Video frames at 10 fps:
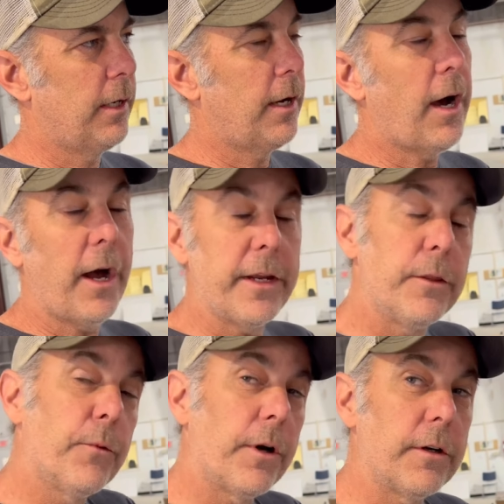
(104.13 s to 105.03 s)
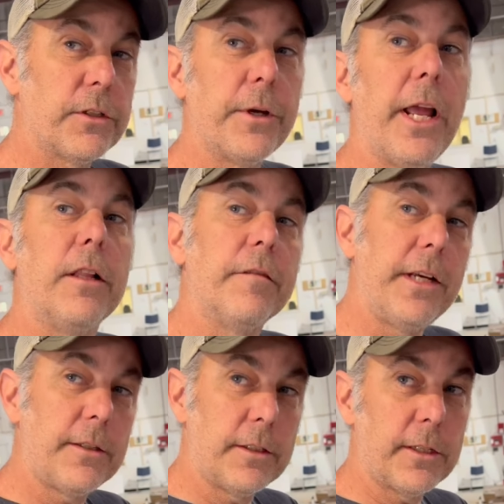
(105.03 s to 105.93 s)
high in the water, so it
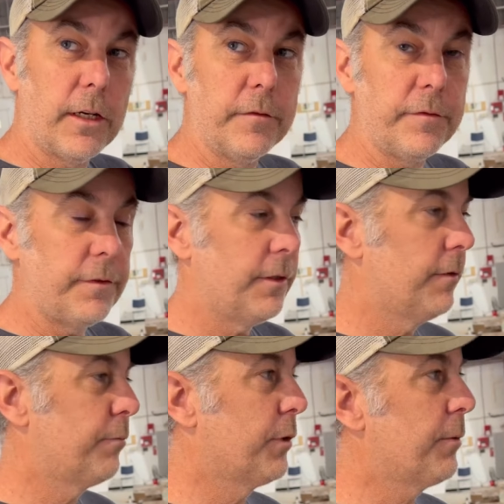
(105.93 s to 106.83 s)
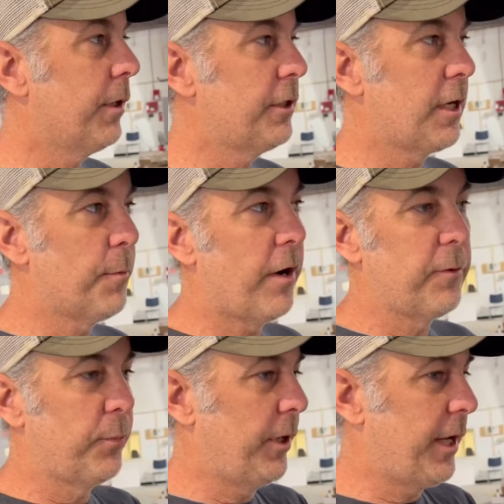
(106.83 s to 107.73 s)
elevates itself pretty well. You come off a
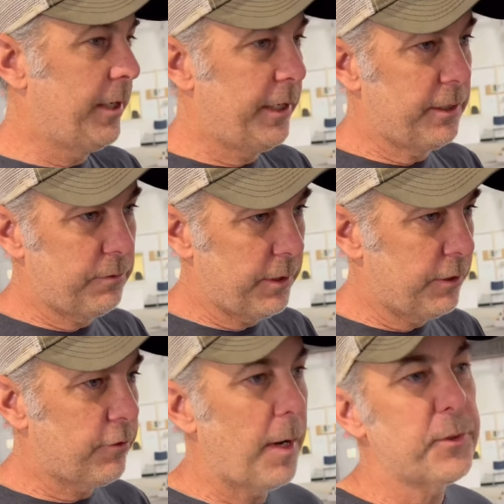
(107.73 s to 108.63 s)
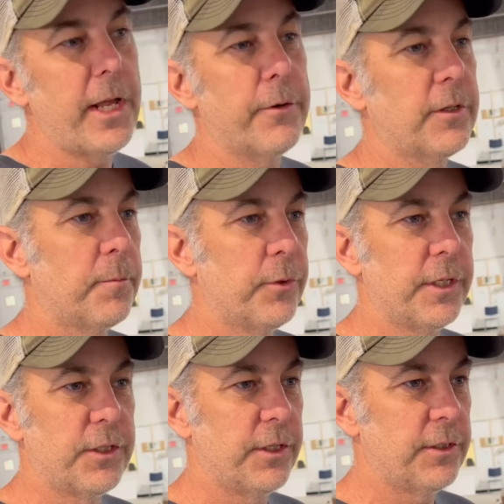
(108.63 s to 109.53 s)
plane and it drops down a couple
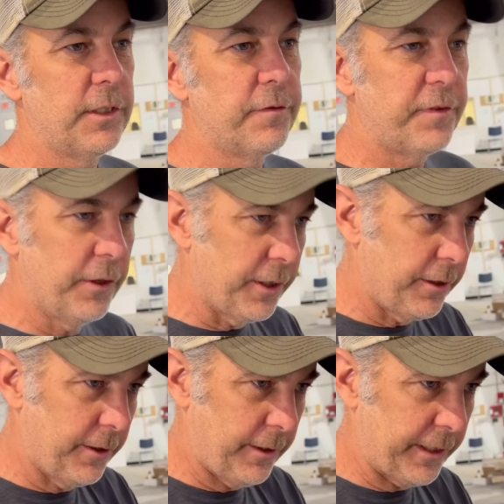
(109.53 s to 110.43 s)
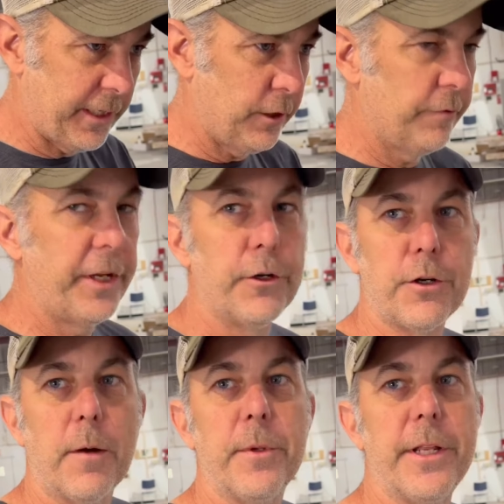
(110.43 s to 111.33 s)
inches, and you feel it like an elevator
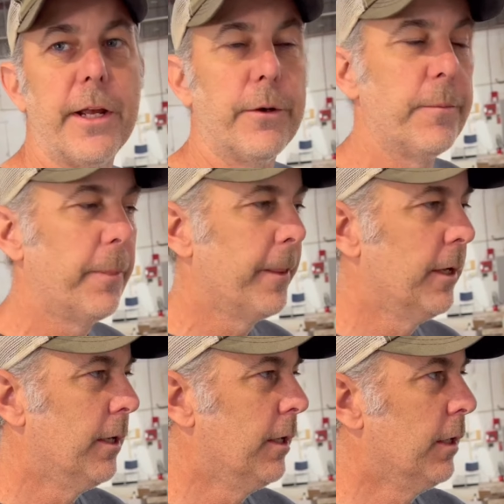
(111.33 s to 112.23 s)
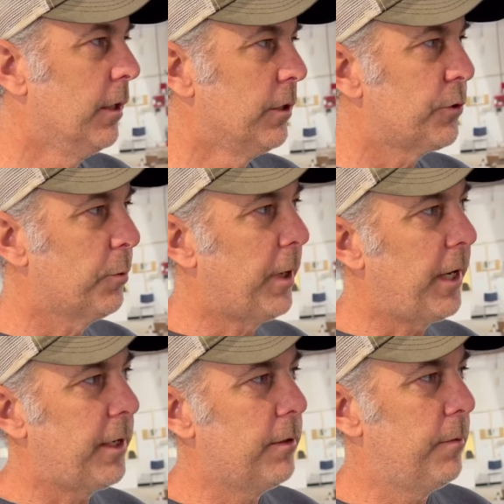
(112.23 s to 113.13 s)
dropping down. So
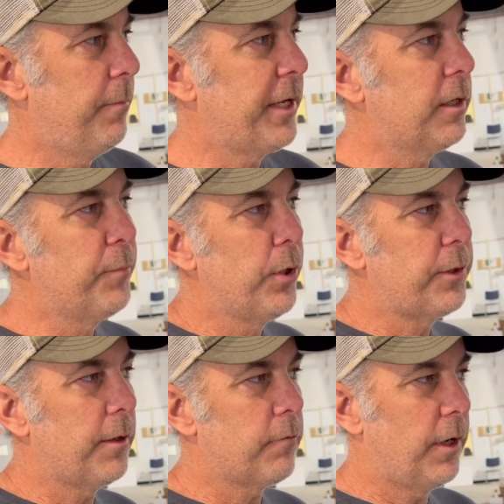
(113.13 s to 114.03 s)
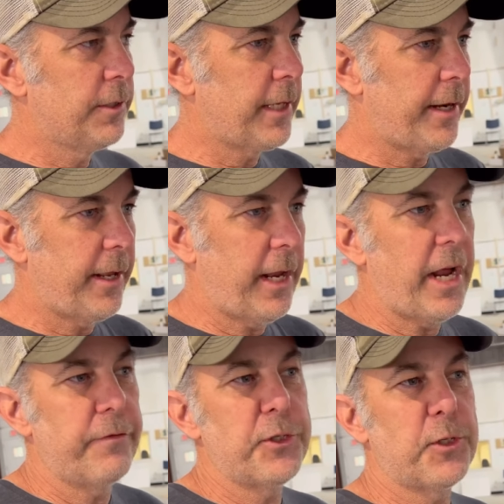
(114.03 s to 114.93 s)
by making a boat that runs at
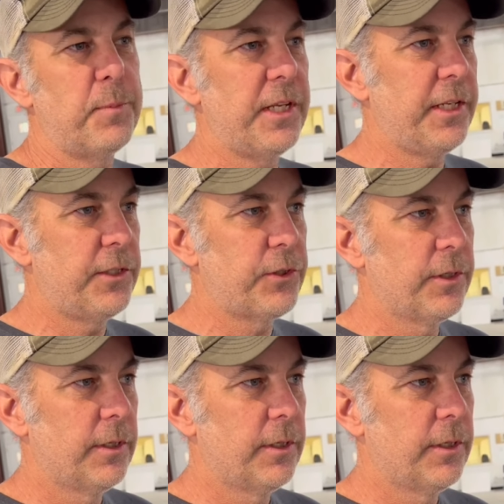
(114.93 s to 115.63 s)
average speeds